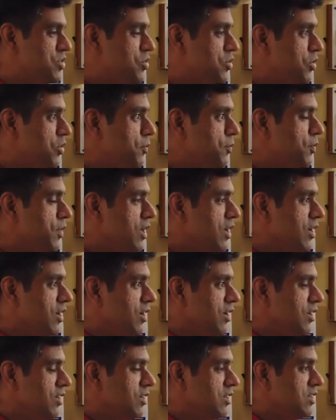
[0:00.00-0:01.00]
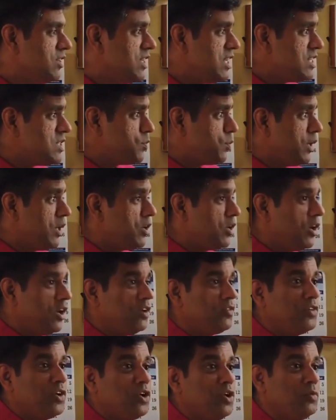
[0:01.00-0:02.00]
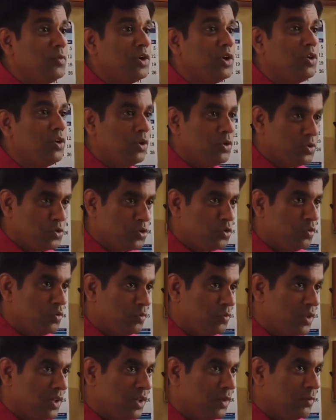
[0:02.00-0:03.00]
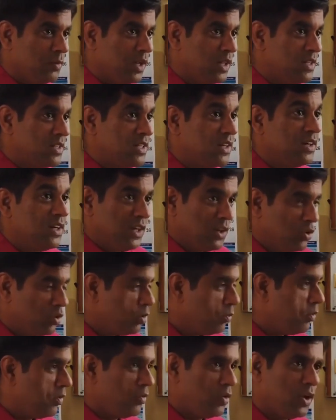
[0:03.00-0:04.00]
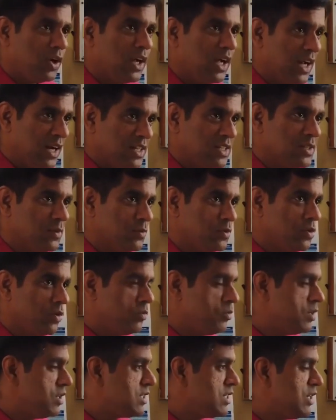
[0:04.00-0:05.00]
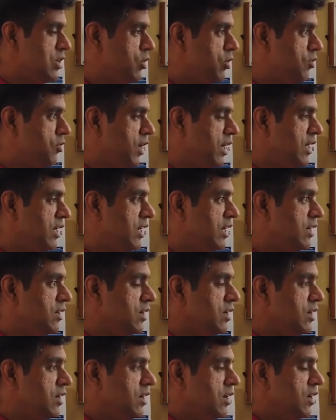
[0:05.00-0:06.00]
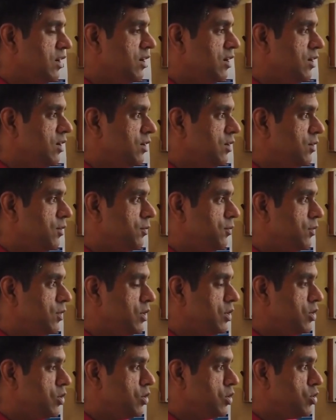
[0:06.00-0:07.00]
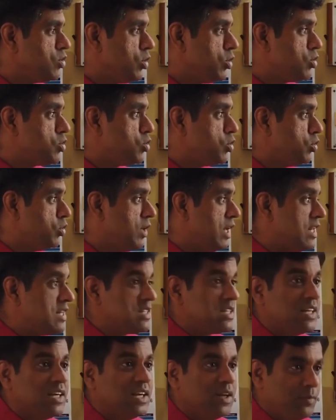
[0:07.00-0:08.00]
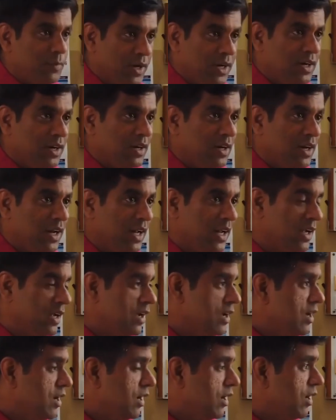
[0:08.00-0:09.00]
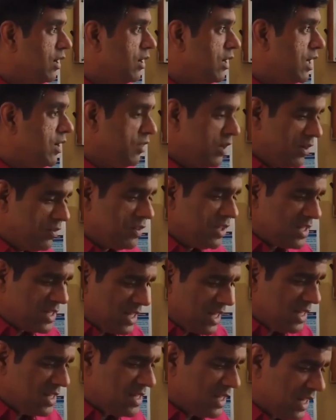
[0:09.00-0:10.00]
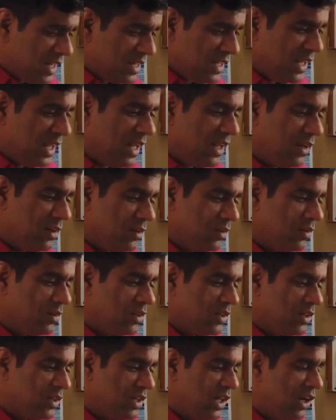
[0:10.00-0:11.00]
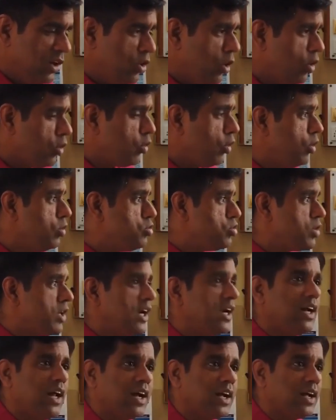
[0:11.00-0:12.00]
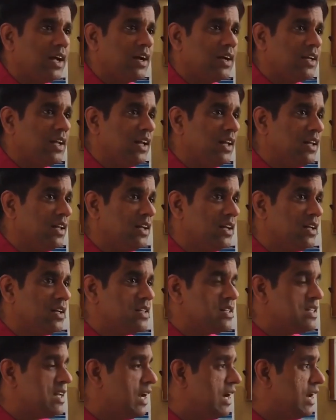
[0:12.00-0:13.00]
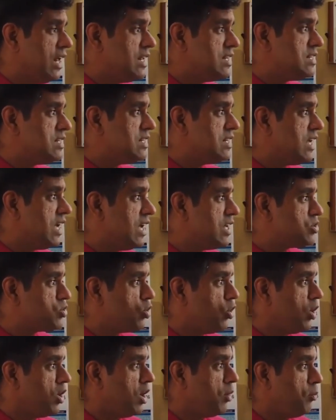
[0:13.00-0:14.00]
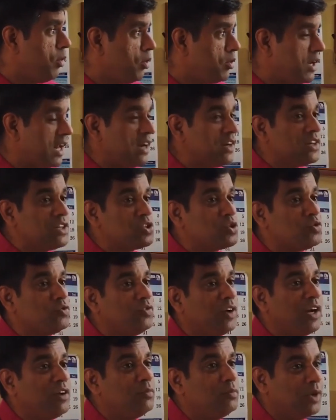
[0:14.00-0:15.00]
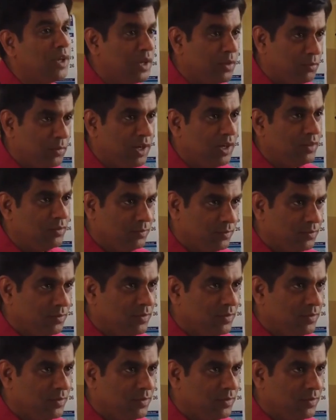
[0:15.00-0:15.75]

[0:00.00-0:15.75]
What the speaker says: So this particular phenomenon also, in certain group of organisms, obviously, you will find that is also density dependent. Like even if the cells are there, they'll not conjugate till the cell density has gone about 10 raised to 5 per ml.